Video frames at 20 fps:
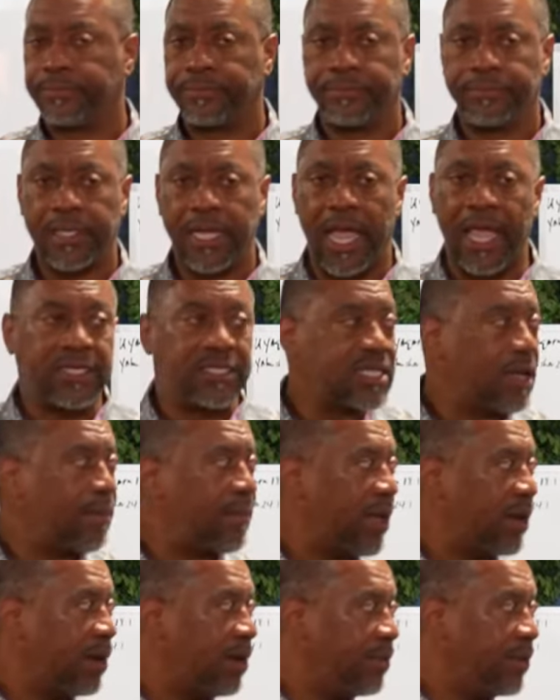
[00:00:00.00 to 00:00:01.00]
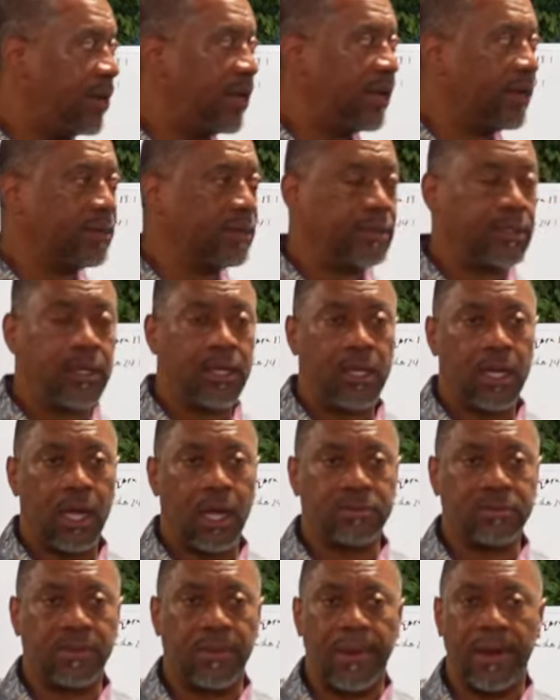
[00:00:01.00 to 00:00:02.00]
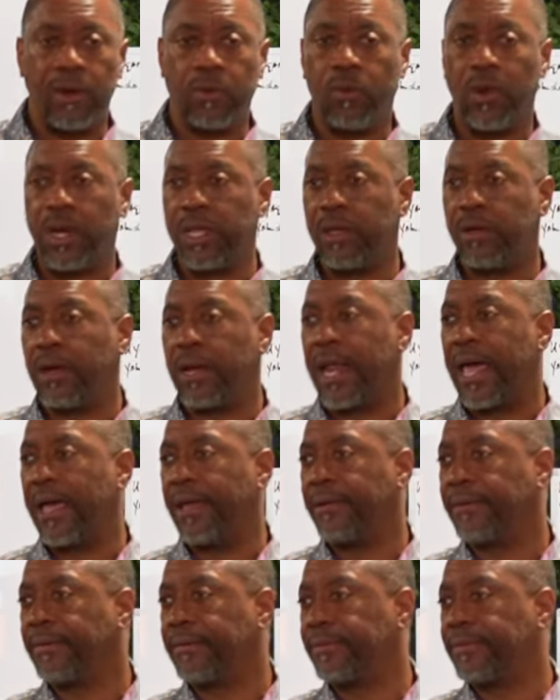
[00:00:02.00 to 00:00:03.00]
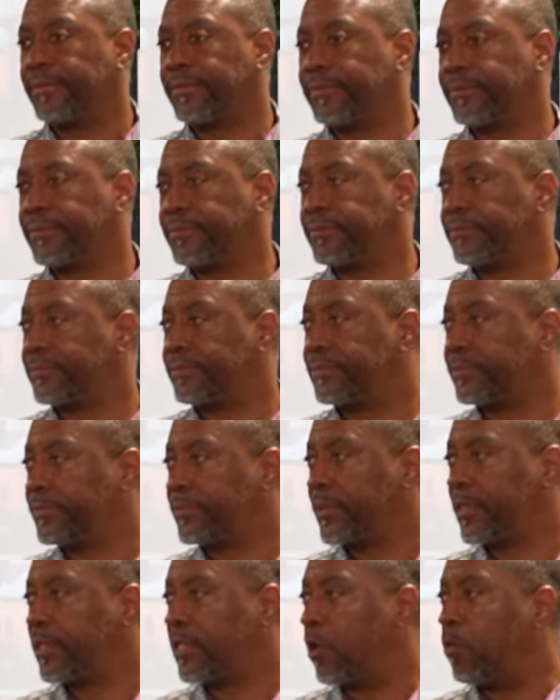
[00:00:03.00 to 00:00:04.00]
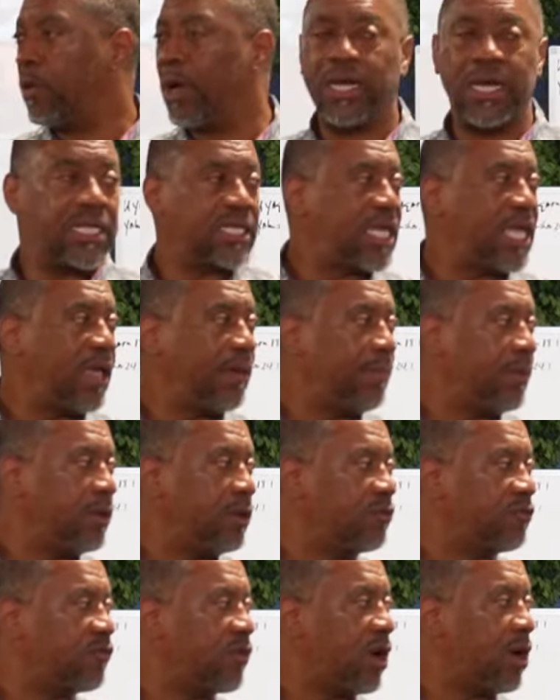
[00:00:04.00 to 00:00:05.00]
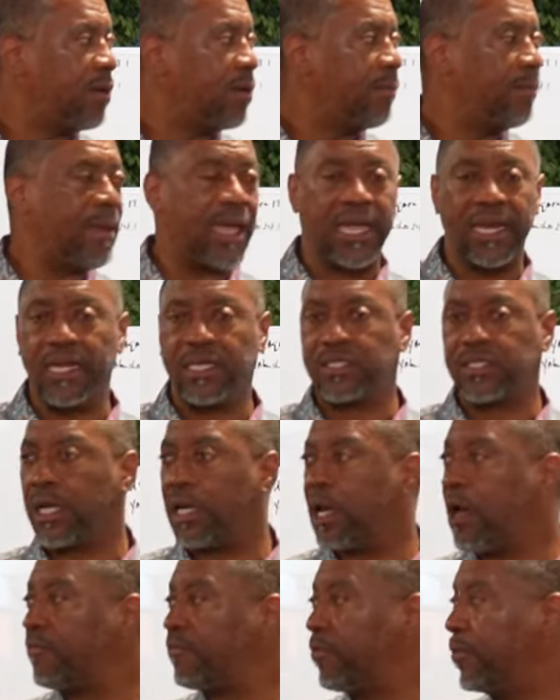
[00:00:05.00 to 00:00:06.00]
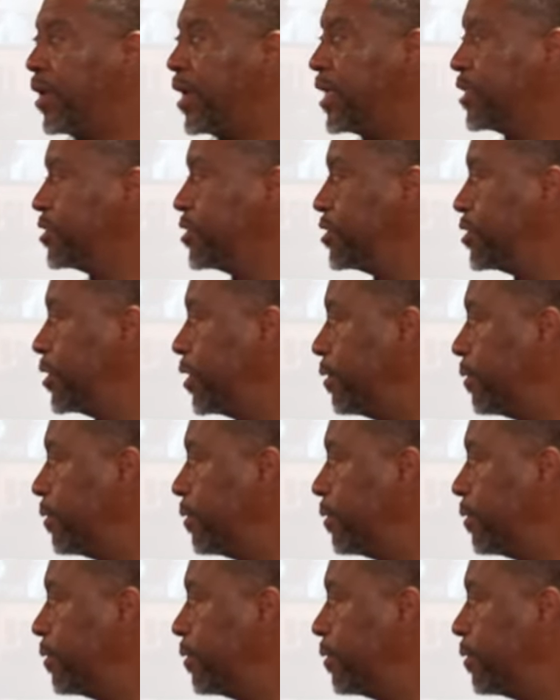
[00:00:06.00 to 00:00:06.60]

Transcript: I ain't talking about up there. I'm talking about the one in your life. The one that's keeping you from making this a lawful relationship.